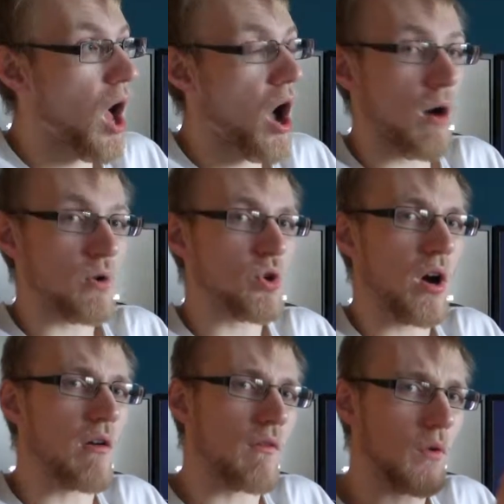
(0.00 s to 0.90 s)
I'll try
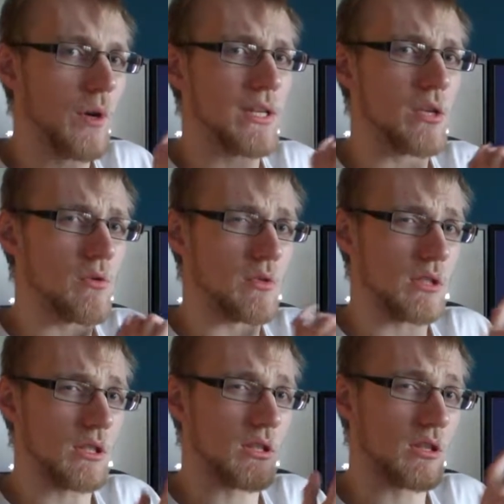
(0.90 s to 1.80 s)
and avoid
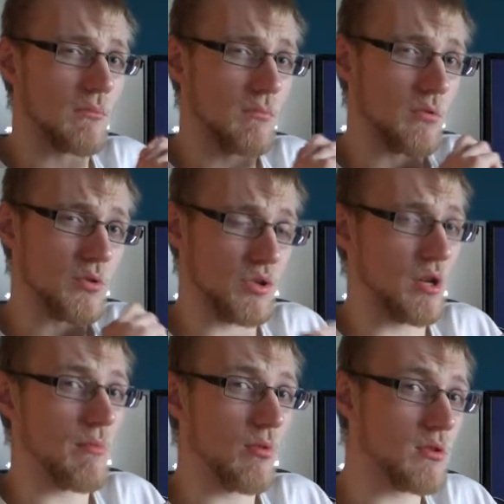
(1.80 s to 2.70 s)
using the blue
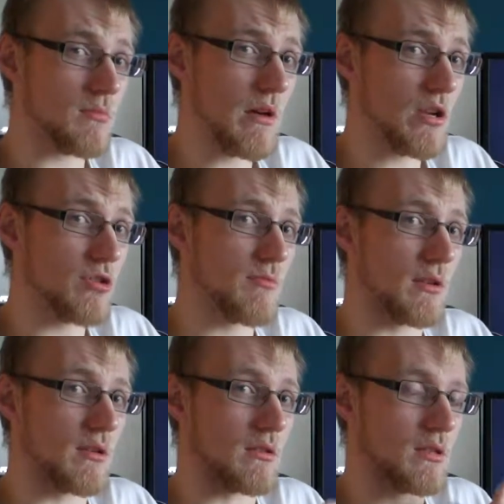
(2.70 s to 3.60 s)
snowball as much
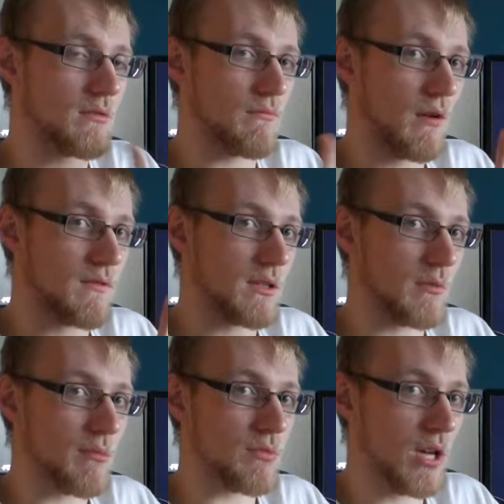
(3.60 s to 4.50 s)
because obviously when
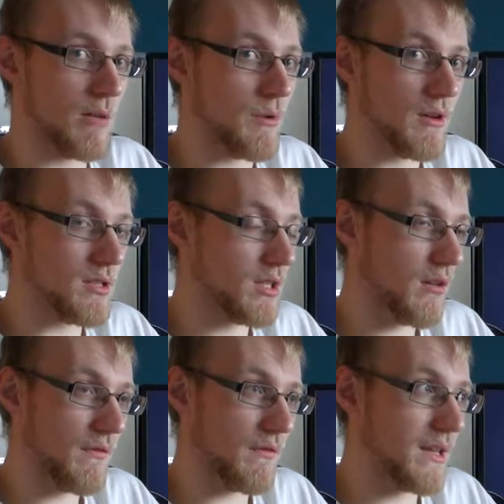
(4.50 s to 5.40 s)
I'm typing and
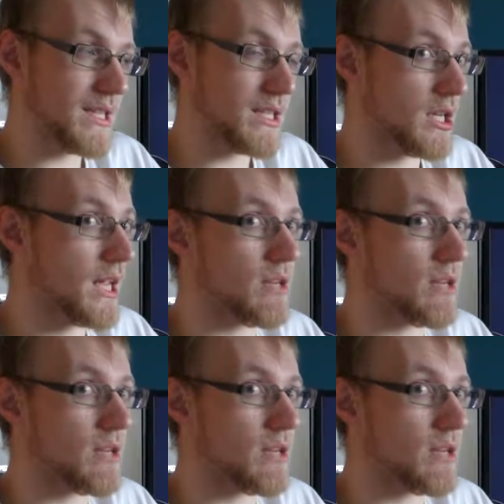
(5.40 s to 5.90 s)
stuff, it's